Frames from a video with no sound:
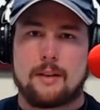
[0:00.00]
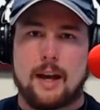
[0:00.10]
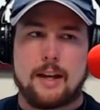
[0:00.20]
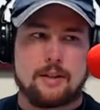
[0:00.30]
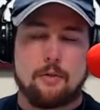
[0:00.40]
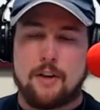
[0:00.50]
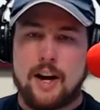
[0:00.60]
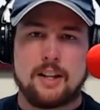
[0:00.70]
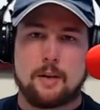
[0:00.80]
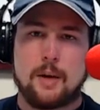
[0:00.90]
And so
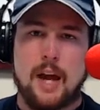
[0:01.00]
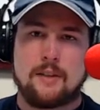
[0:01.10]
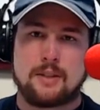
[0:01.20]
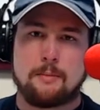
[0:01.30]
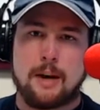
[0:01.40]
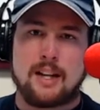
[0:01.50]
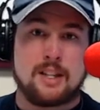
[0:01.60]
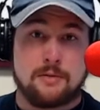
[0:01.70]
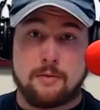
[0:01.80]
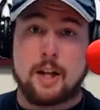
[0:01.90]
finally, we have somebody
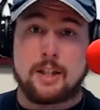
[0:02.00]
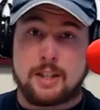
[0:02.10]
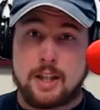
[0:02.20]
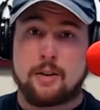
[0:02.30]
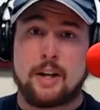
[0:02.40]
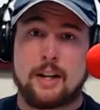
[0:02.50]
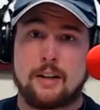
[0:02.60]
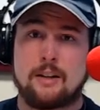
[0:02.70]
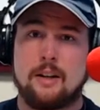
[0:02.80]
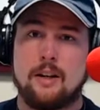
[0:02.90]
that's
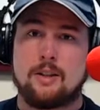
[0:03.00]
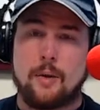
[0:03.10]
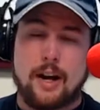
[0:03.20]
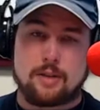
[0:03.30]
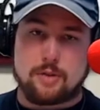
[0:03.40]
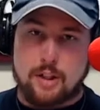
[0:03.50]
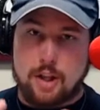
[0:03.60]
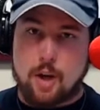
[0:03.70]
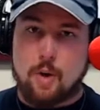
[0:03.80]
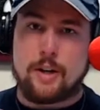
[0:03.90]
volunteering to actually
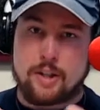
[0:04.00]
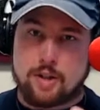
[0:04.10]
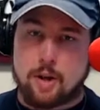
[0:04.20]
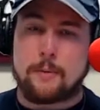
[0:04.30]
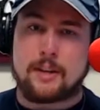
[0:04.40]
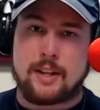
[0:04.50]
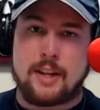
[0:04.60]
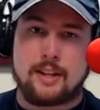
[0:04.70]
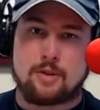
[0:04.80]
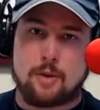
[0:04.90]
go and interpret the
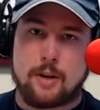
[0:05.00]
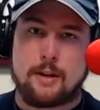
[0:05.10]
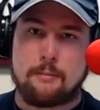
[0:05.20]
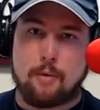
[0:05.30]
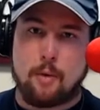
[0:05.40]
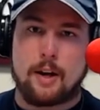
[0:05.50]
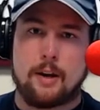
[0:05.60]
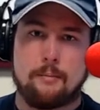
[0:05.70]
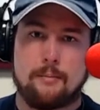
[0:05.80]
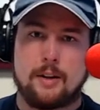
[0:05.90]
king's dream for
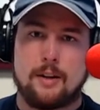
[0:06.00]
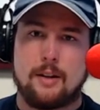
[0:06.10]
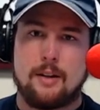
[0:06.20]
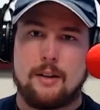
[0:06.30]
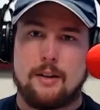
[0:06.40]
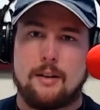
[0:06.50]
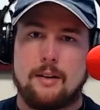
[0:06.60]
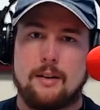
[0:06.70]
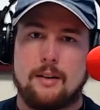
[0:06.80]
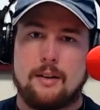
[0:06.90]
him.
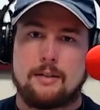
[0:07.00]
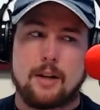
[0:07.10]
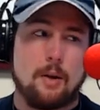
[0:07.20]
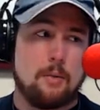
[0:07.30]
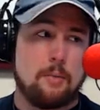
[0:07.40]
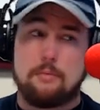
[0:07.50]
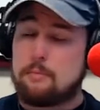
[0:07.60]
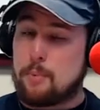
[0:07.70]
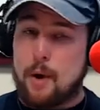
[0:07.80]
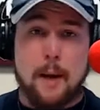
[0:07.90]
So
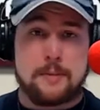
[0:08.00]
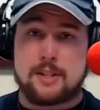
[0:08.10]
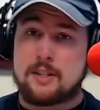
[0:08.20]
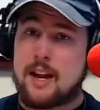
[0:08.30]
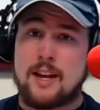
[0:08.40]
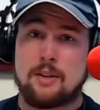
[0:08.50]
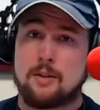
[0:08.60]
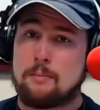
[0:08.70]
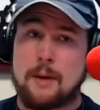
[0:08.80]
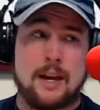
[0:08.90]
props to
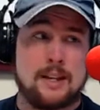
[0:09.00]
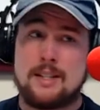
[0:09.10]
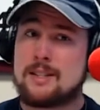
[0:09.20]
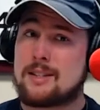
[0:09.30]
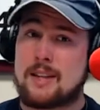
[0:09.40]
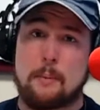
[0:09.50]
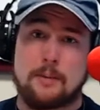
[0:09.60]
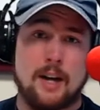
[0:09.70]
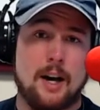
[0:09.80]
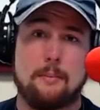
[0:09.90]
Daniel, man, he
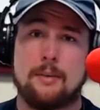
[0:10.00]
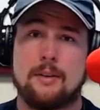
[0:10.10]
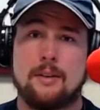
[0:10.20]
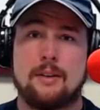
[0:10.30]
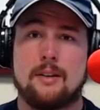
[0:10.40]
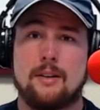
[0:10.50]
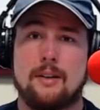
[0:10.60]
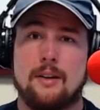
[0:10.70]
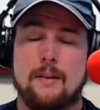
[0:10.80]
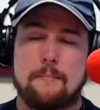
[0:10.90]
stepped up.
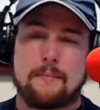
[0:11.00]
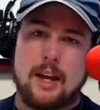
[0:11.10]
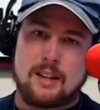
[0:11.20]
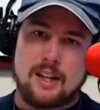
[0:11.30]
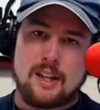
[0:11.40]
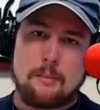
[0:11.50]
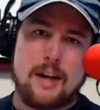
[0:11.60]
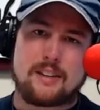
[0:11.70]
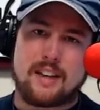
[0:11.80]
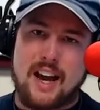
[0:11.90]
And think
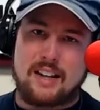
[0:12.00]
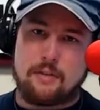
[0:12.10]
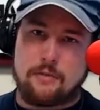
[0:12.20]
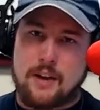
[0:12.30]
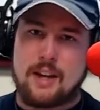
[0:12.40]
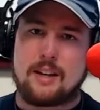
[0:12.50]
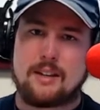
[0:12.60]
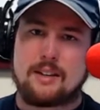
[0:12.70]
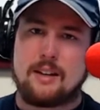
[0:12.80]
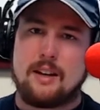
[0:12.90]
about the kind of
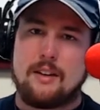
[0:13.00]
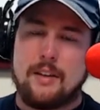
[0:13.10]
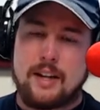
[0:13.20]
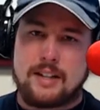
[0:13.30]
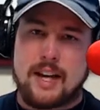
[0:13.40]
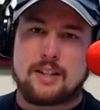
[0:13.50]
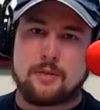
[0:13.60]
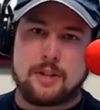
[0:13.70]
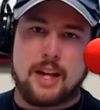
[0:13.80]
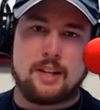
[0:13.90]
faith that it takes
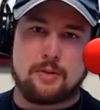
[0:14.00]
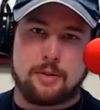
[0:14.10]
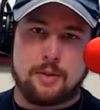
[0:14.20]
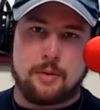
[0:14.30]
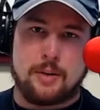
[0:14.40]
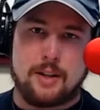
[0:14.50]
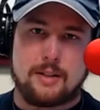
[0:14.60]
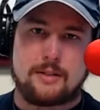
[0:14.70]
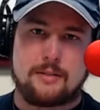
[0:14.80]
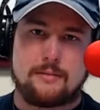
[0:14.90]
for Daniel to do this.